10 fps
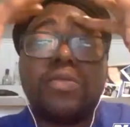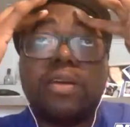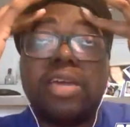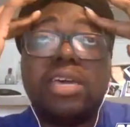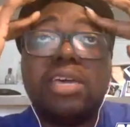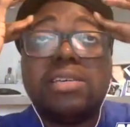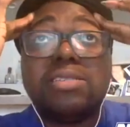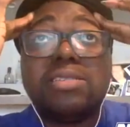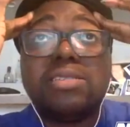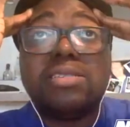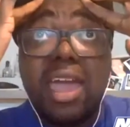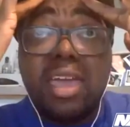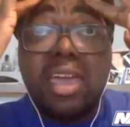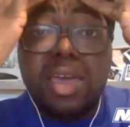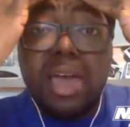there is
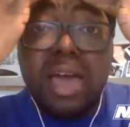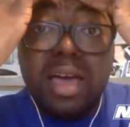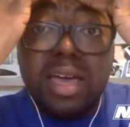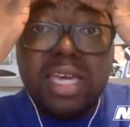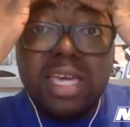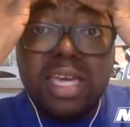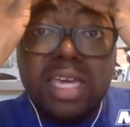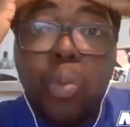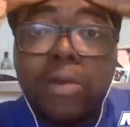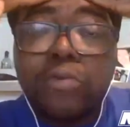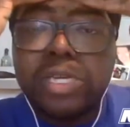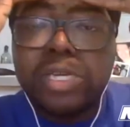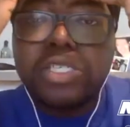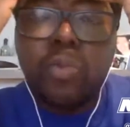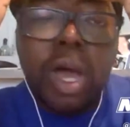a Each One
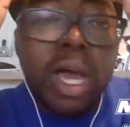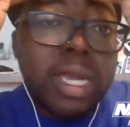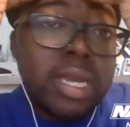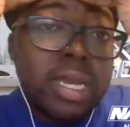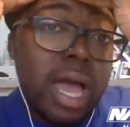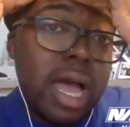Reach One